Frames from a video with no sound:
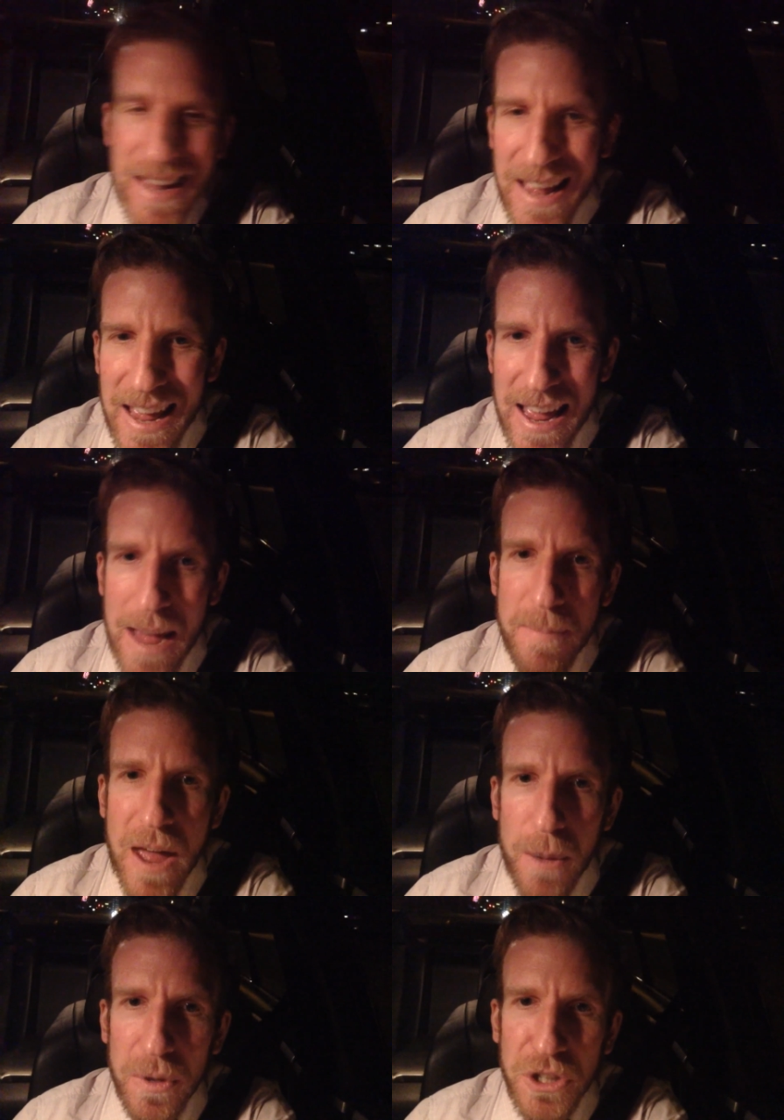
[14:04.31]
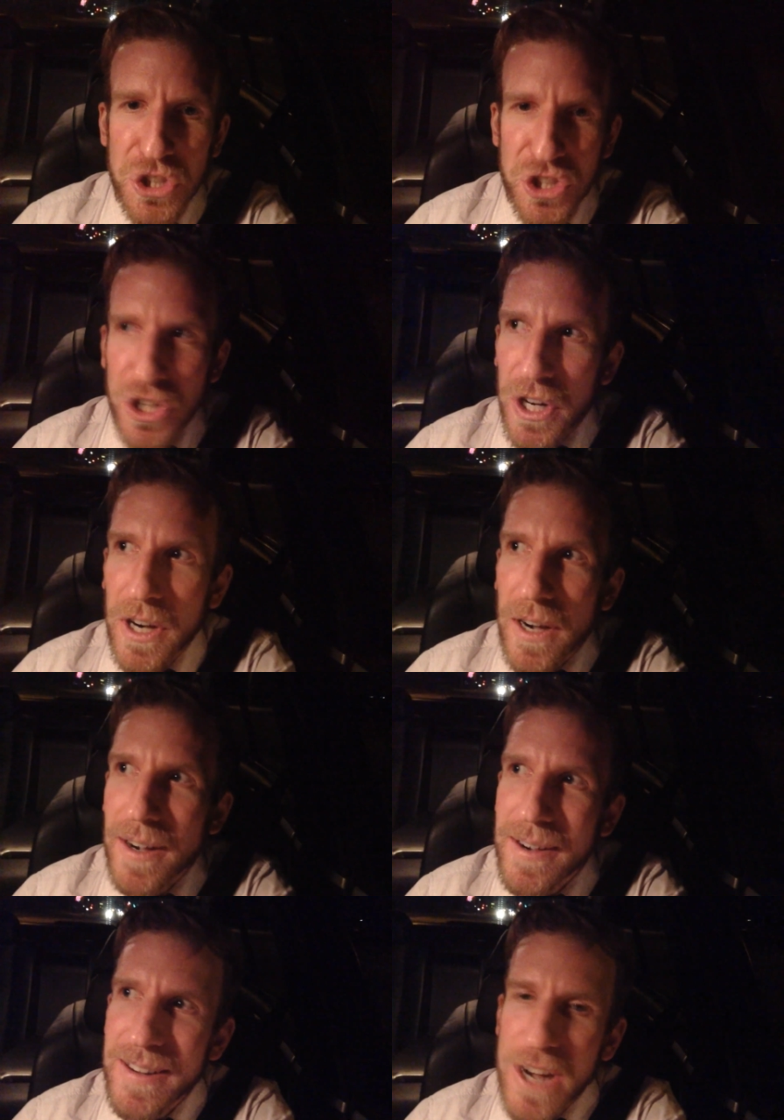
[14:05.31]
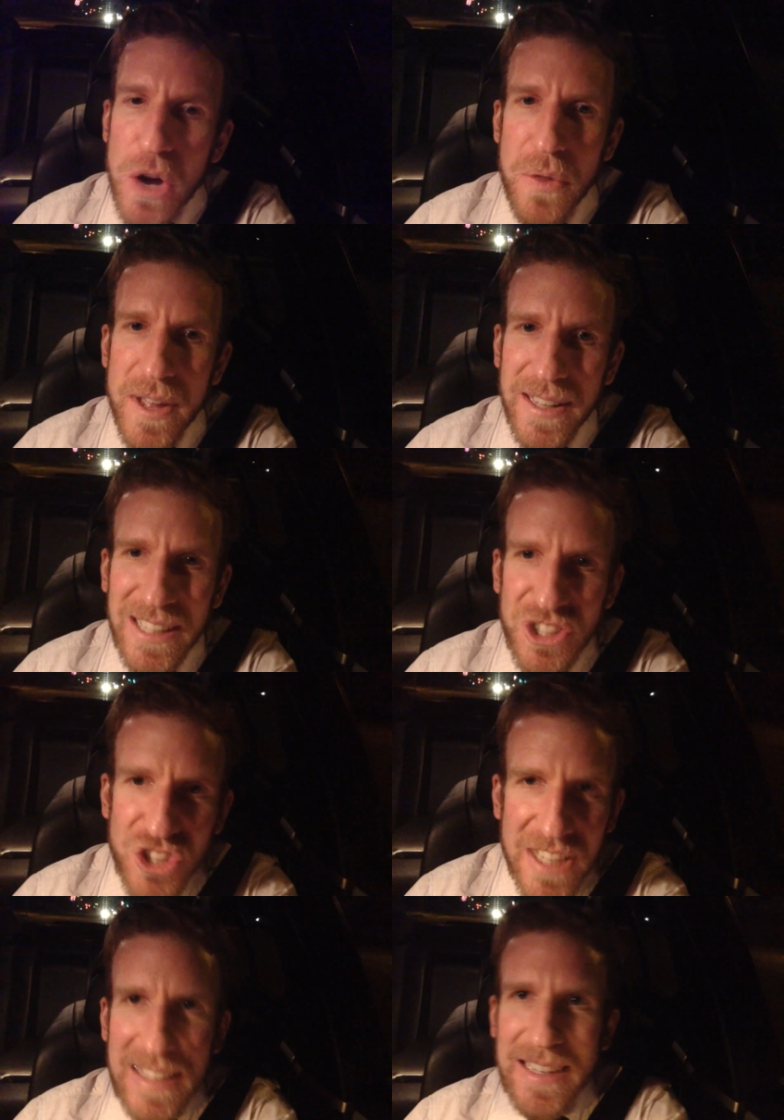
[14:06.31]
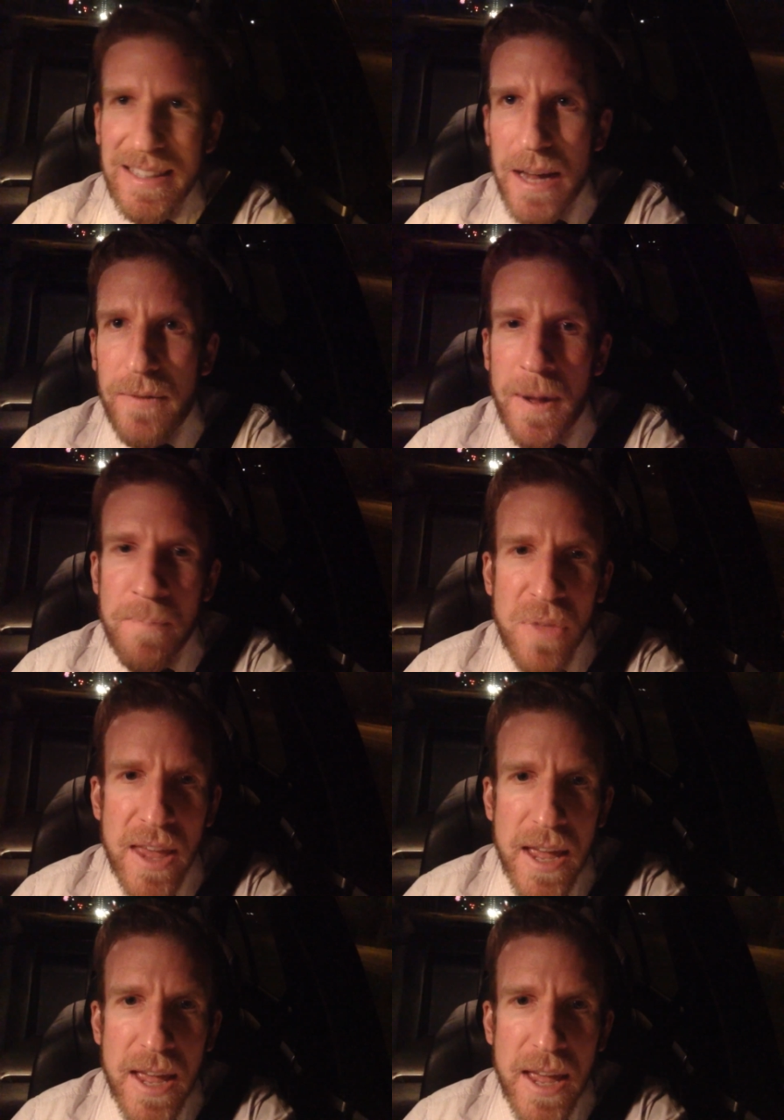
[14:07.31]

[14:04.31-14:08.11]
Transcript: Eh, I'm not really sure, you know, the logistics of them.